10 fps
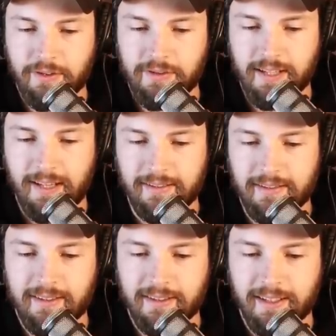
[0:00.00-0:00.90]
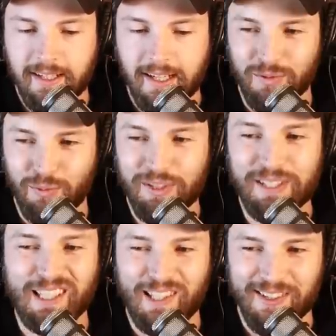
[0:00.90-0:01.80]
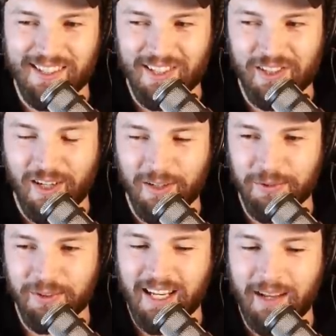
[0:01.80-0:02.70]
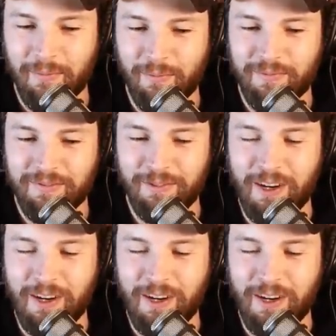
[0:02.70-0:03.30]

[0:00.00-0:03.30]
Uh, first sentence gets real close to the Sean rule, and I'm